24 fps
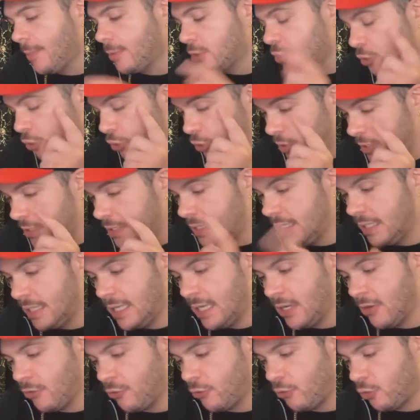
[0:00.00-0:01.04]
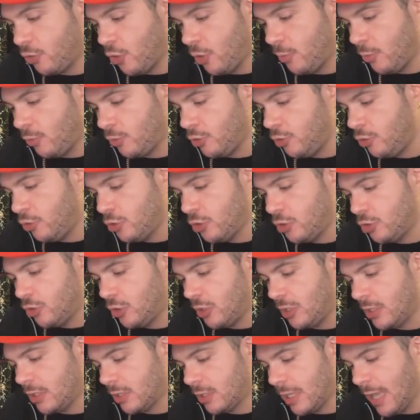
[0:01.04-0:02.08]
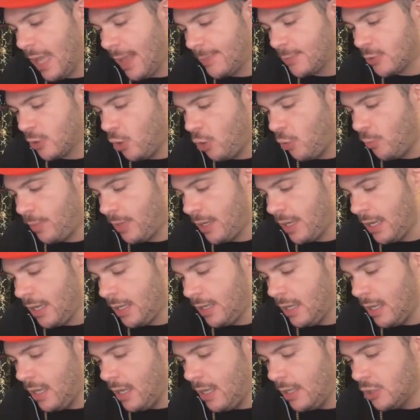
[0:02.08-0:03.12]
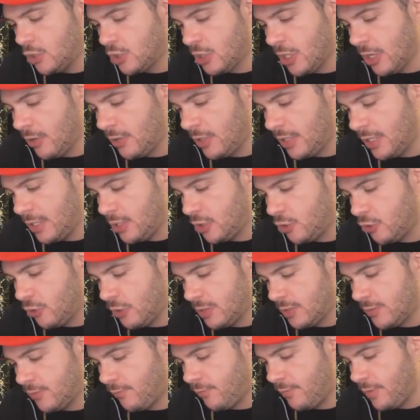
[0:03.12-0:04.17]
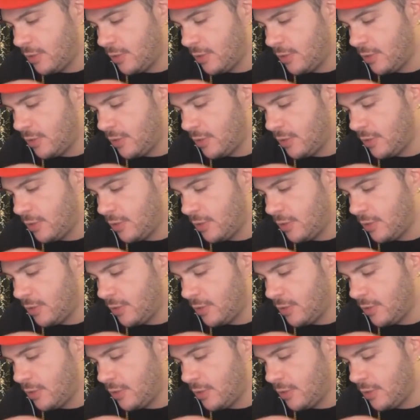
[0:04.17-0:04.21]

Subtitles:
So you can see here under global users, you can collapse open, shared interests.